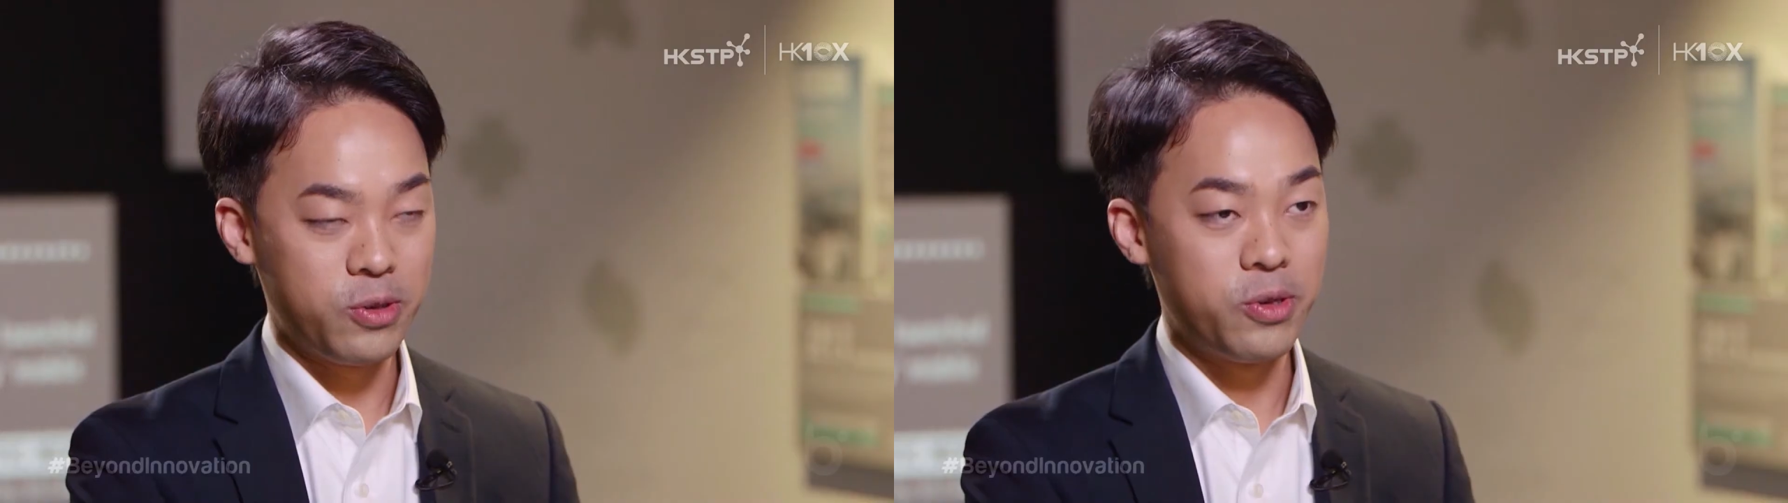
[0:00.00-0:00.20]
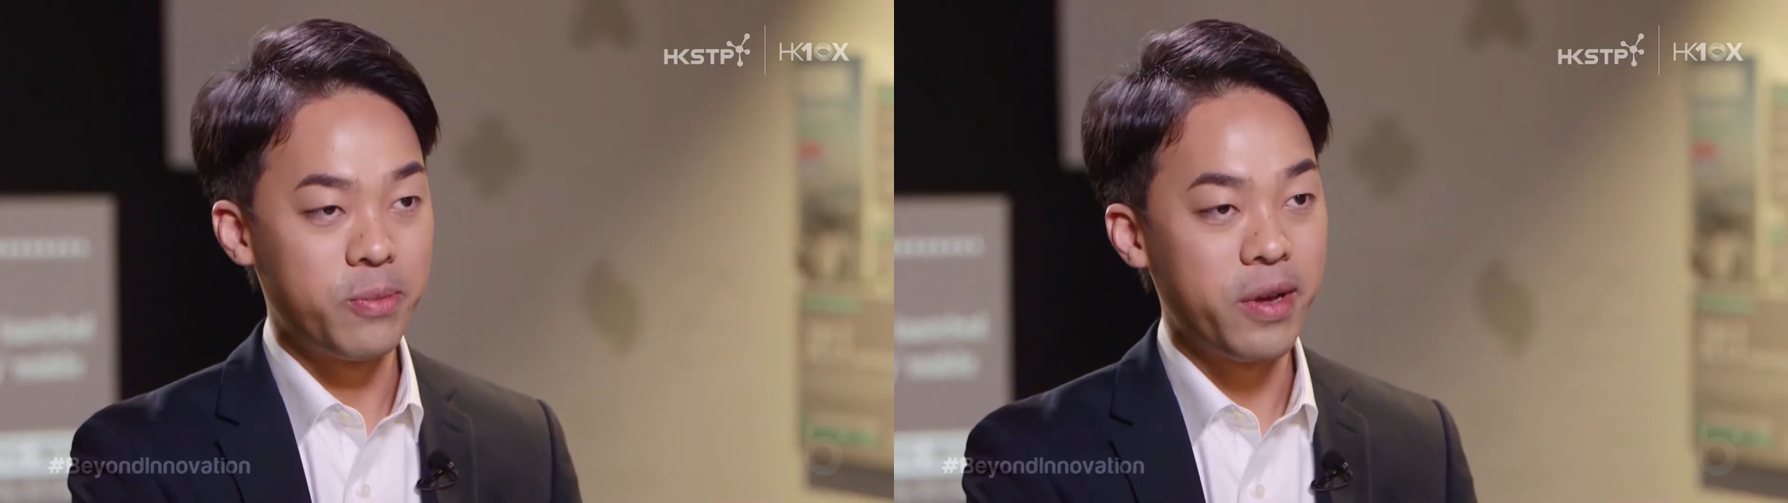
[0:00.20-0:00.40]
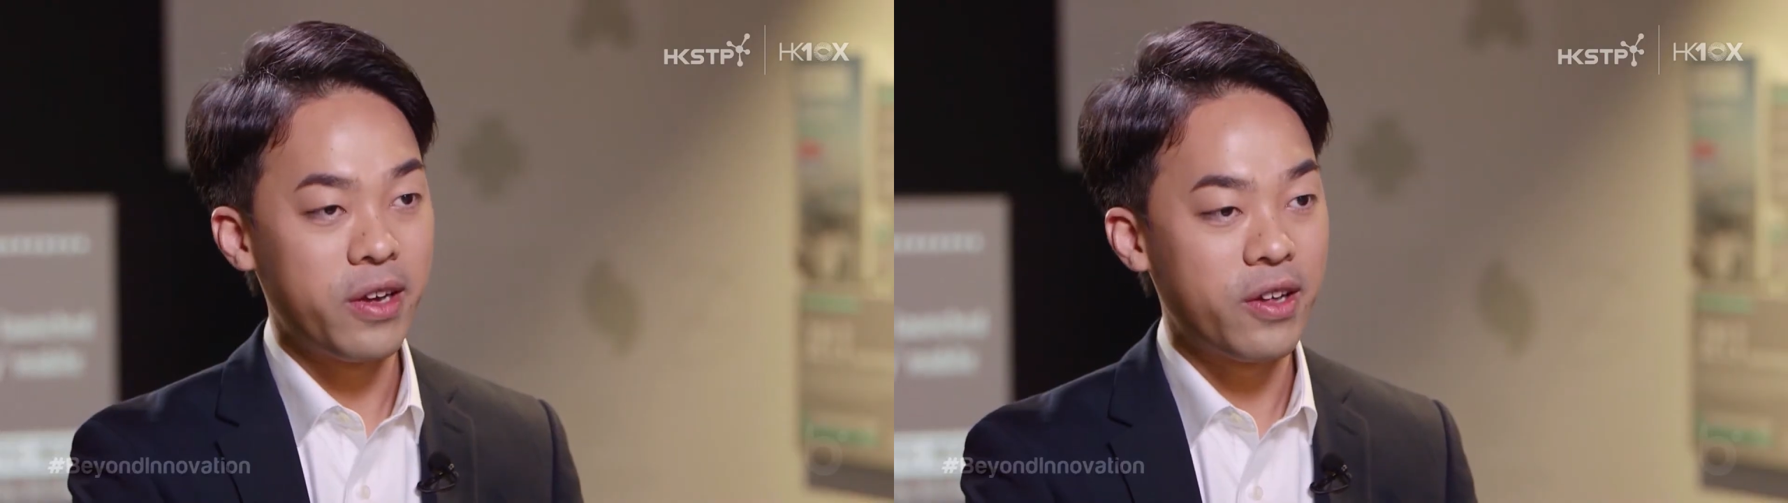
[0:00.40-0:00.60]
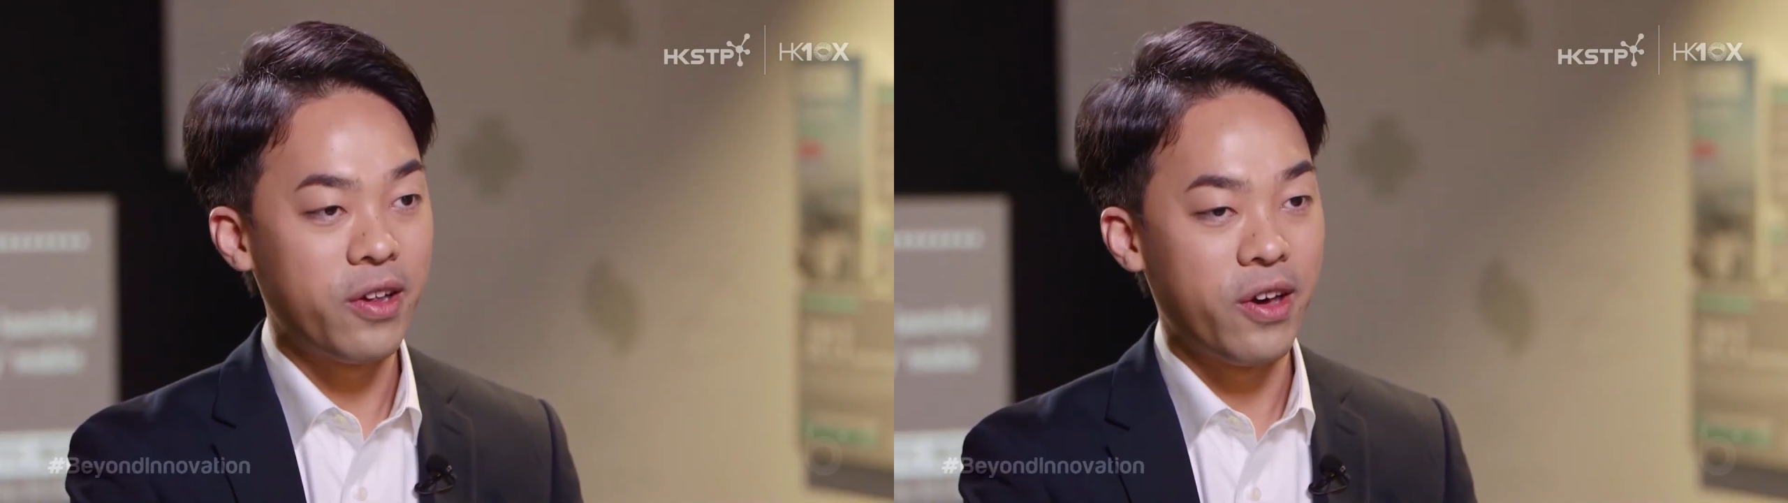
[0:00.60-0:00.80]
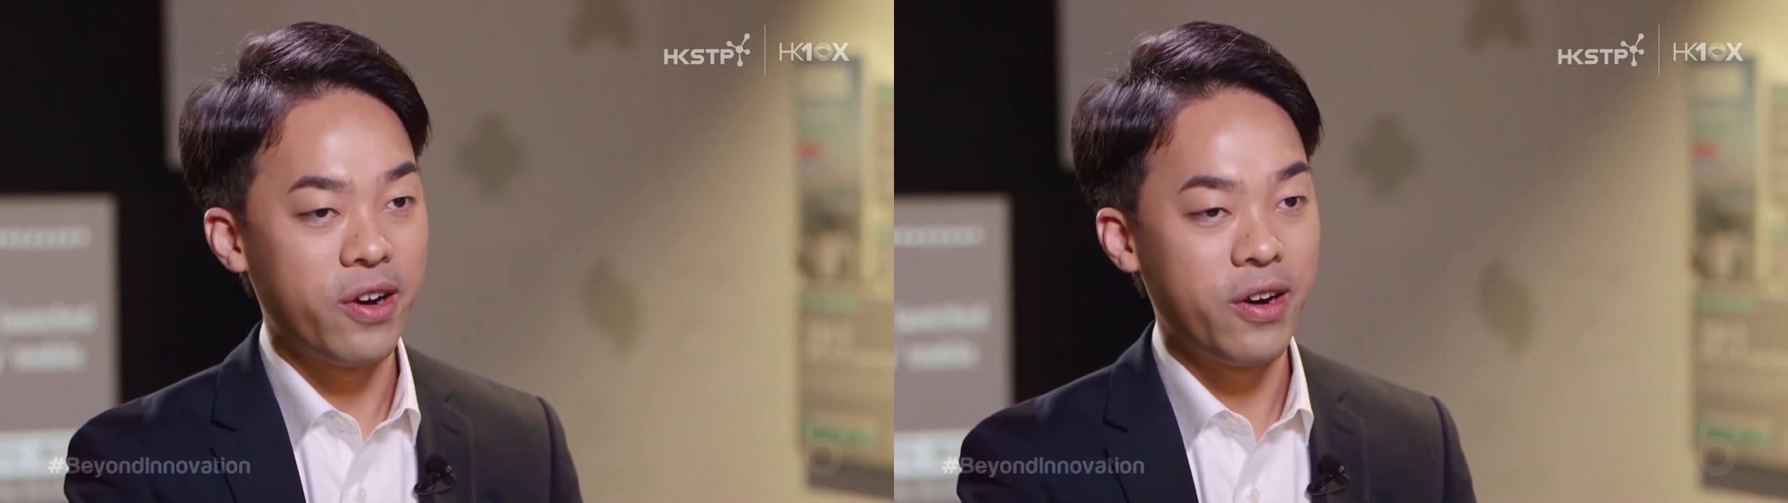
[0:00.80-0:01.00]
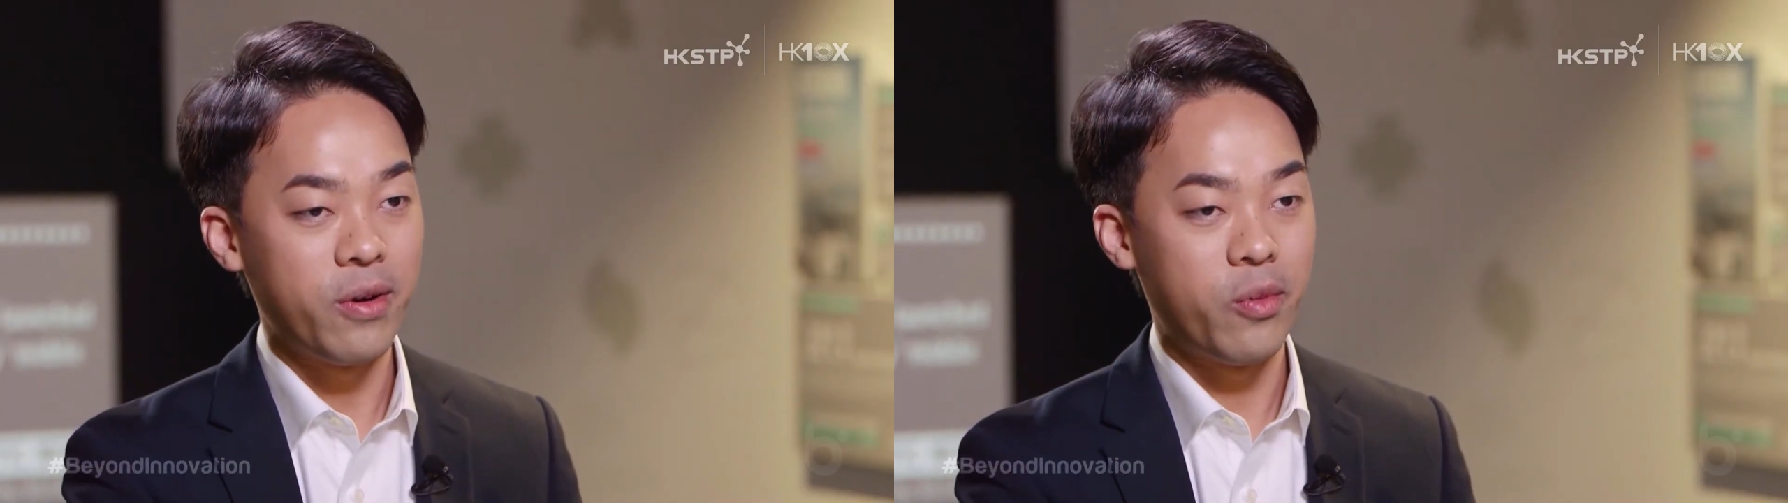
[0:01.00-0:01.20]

to make it clear,